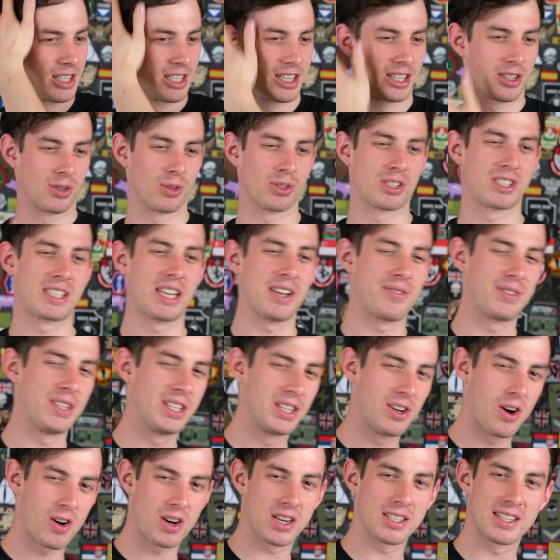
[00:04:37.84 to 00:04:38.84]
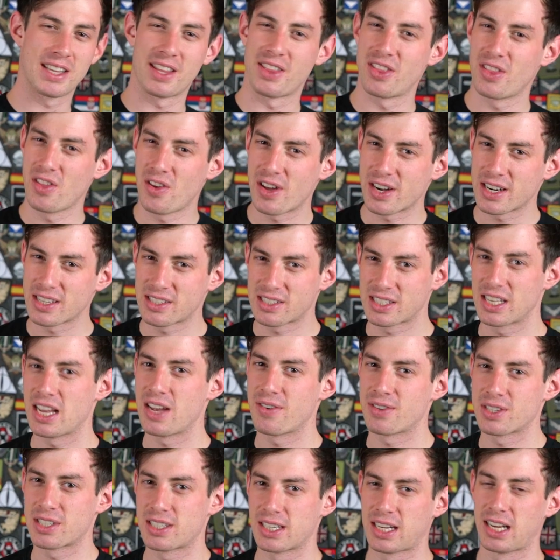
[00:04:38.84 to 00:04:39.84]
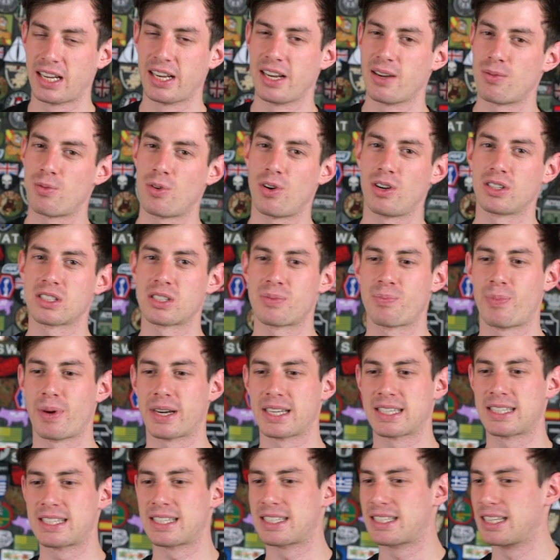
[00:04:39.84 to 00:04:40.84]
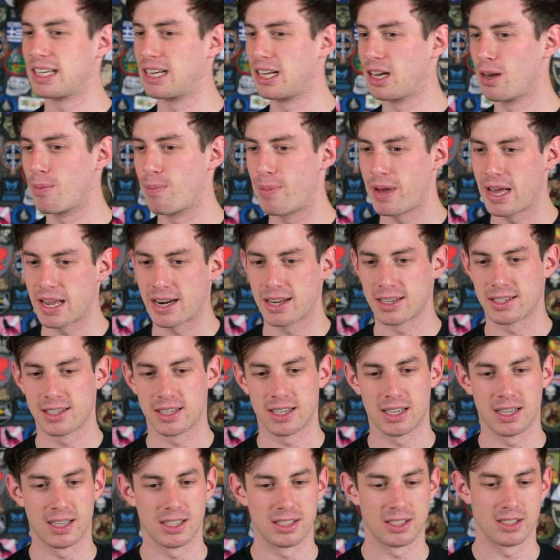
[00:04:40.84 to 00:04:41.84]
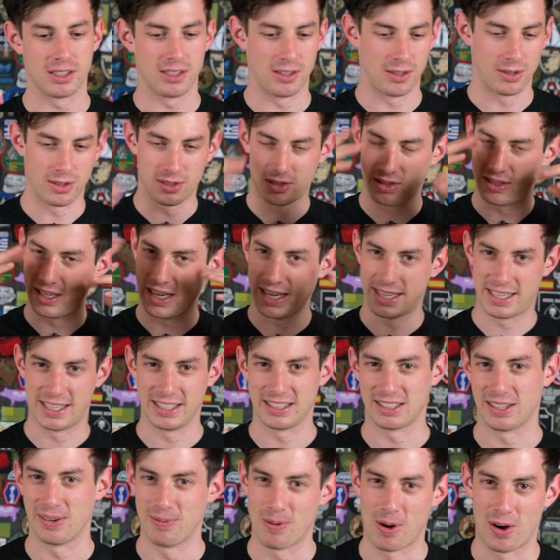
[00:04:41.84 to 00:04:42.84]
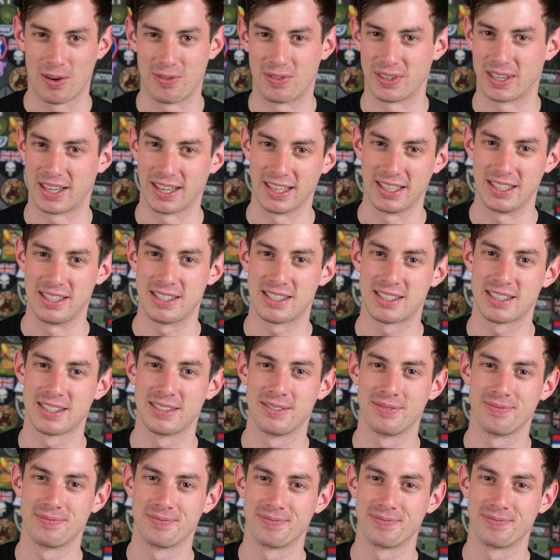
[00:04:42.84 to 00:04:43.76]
Now those safety goggles are not as safe as the clear ones, but it's still better than, taking them off at least.